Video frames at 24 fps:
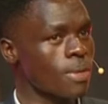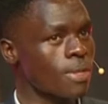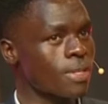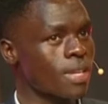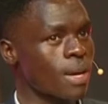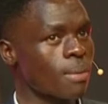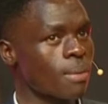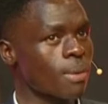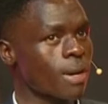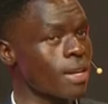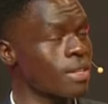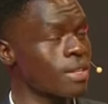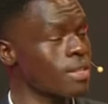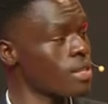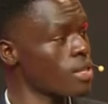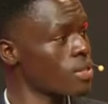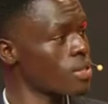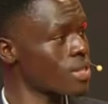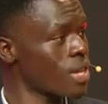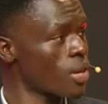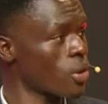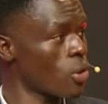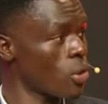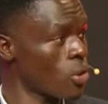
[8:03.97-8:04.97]
some
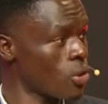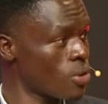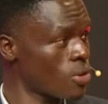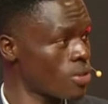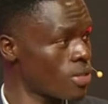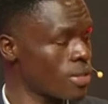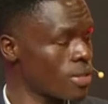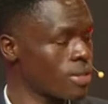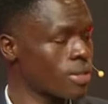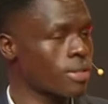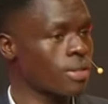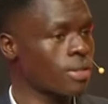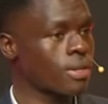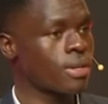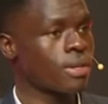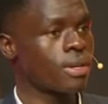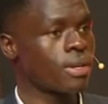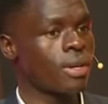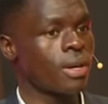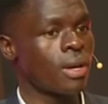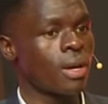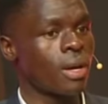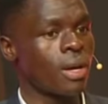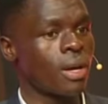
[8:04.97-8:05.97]
counseling psychologists,
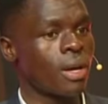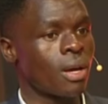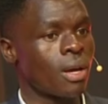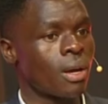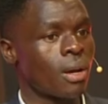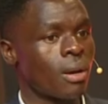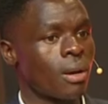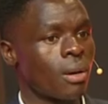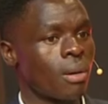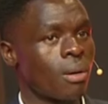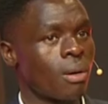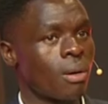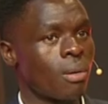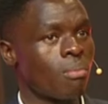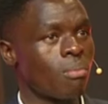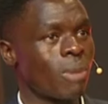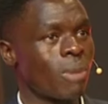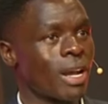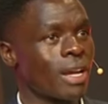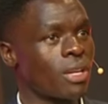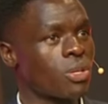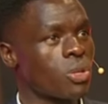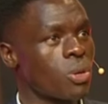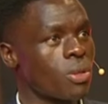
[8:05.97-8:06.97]

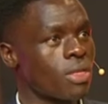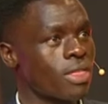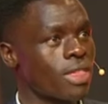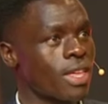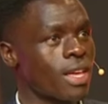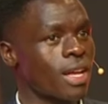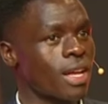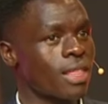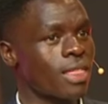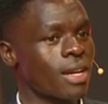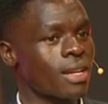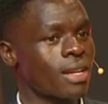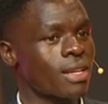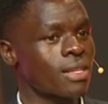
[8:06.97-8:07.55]
but I don't think all